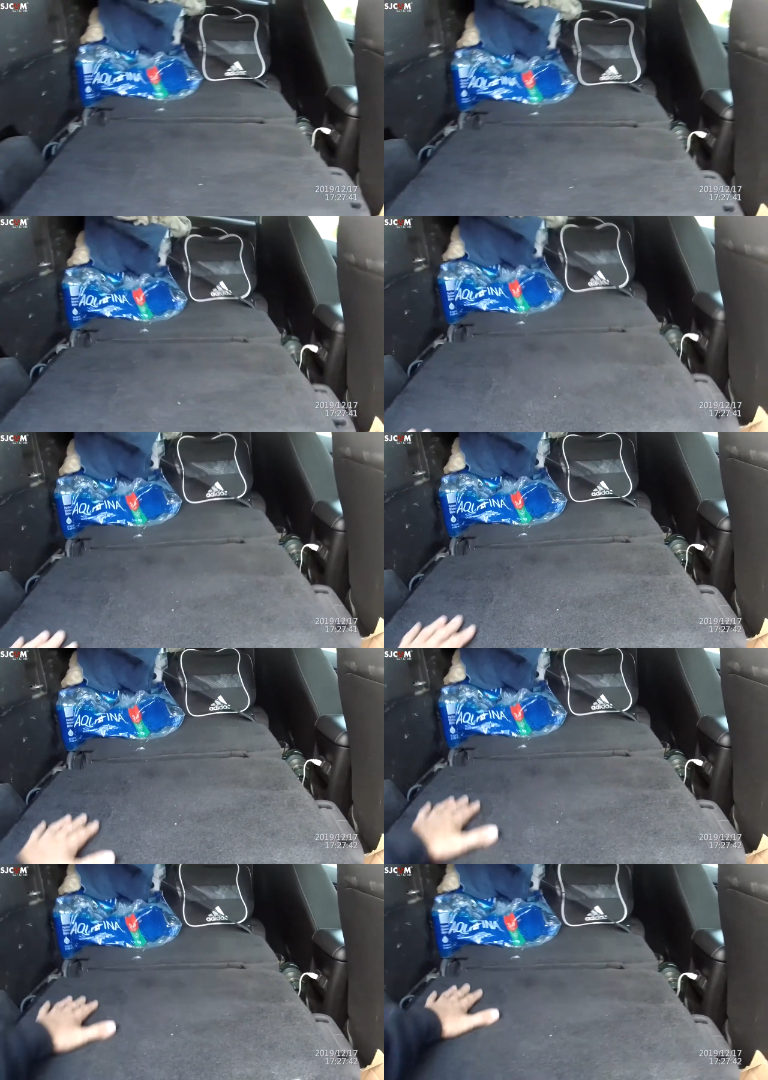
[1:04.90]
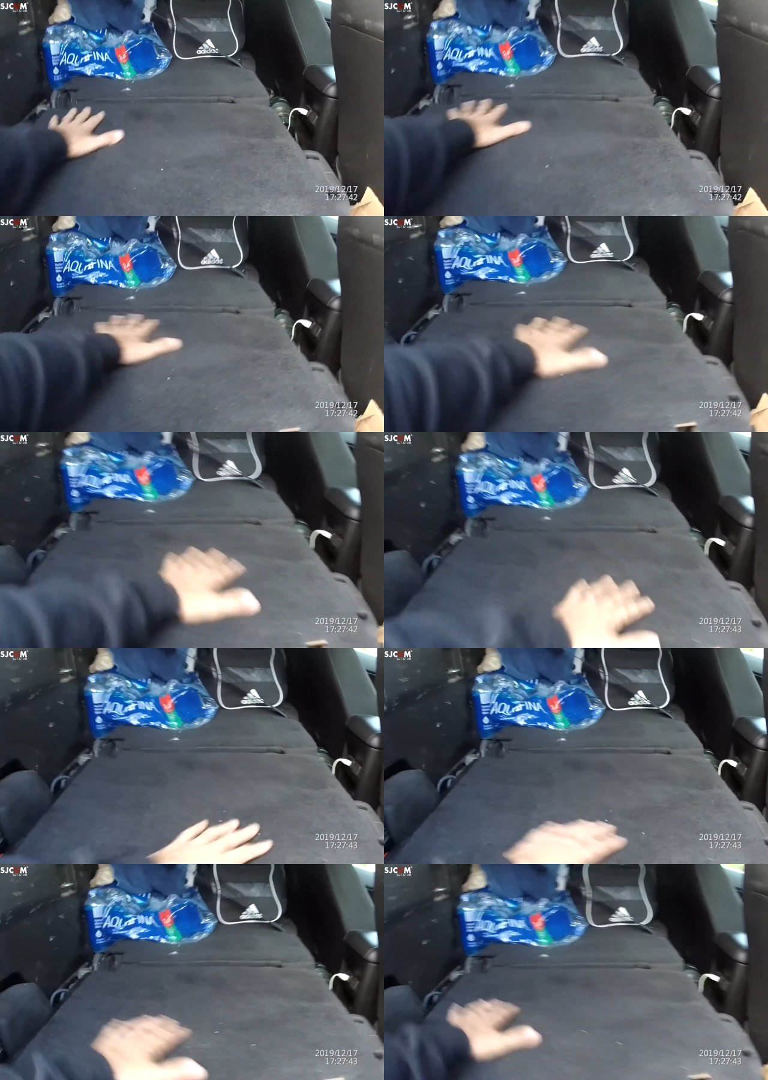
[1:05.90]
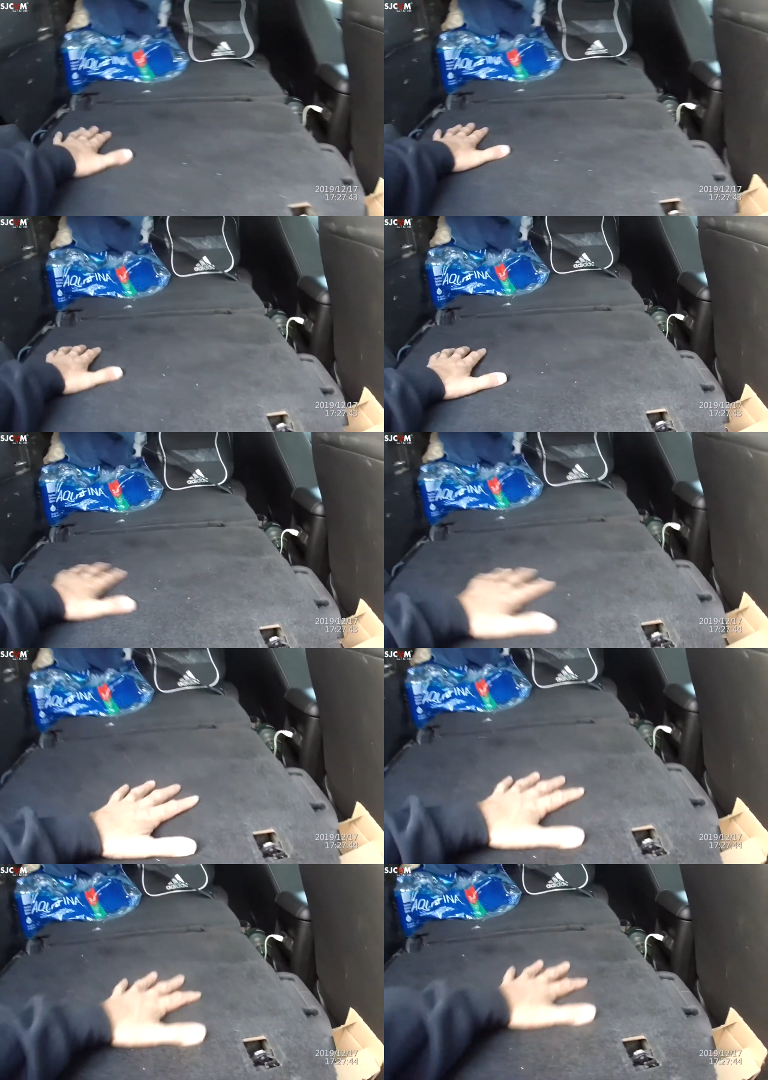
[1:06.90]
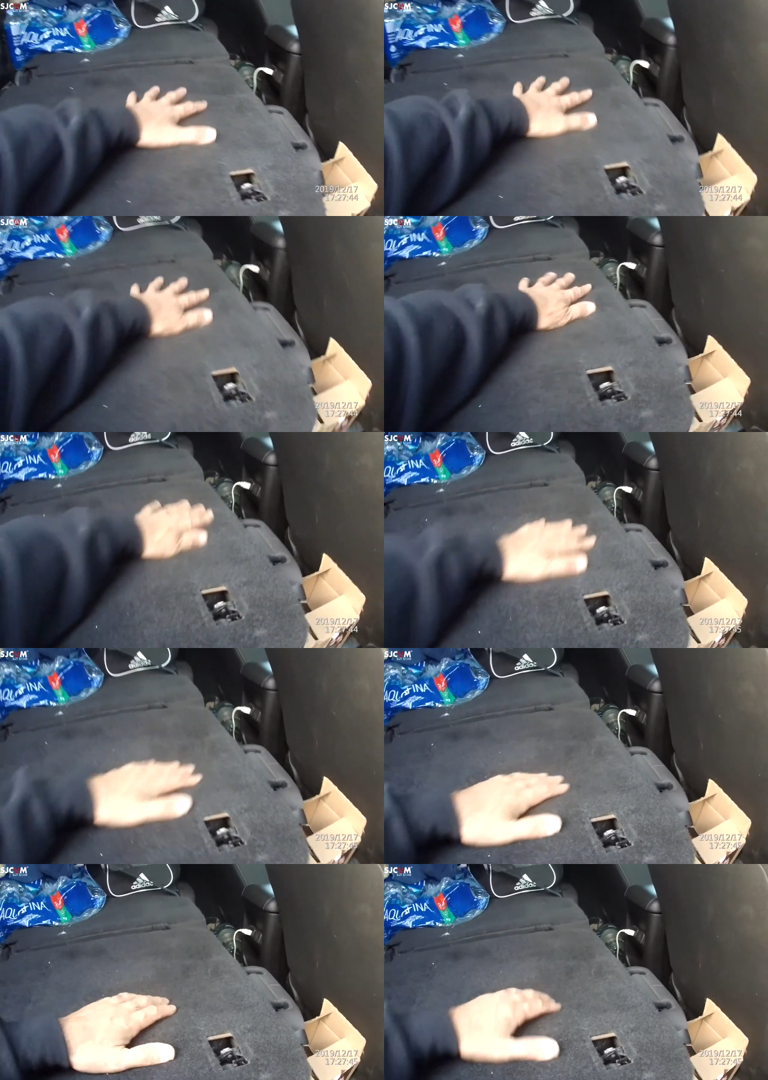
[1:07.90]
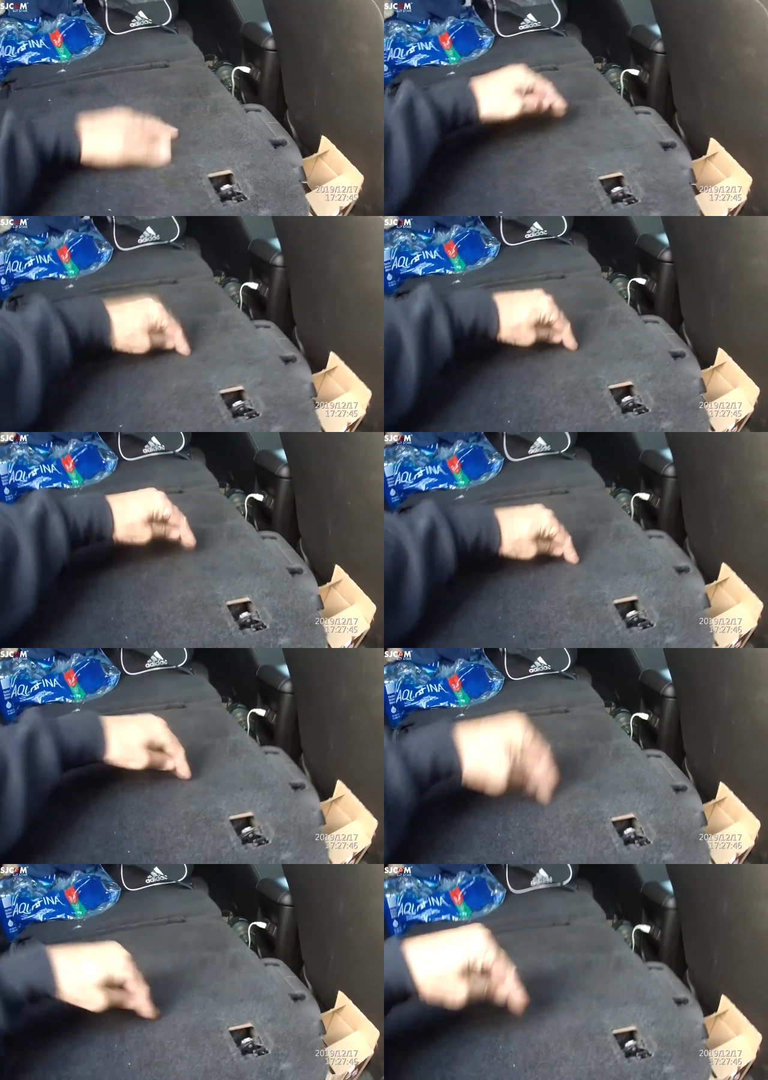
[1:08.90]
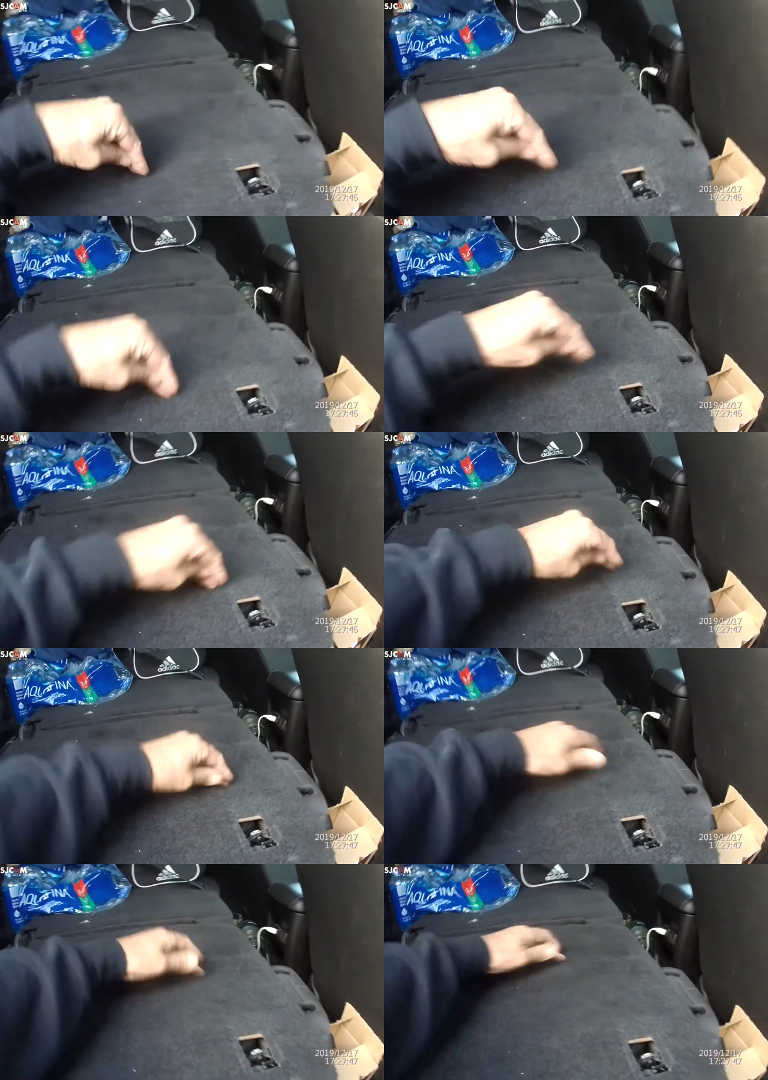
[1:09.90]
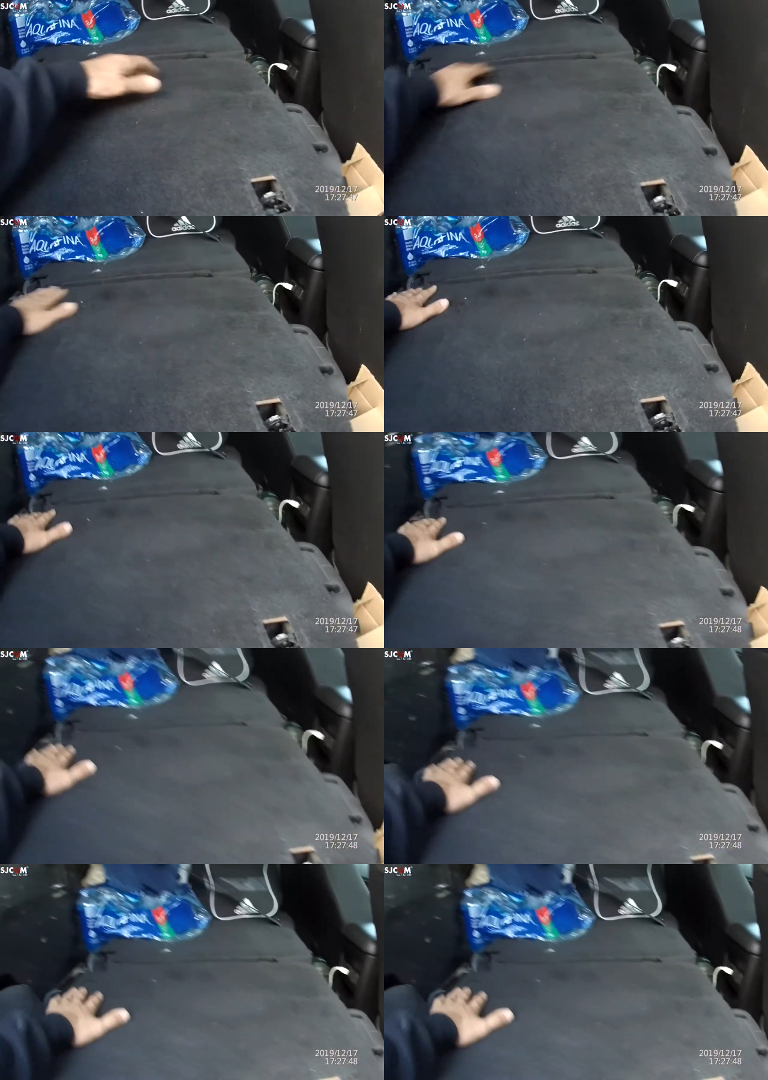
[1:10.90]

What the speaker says: (no speaker visible)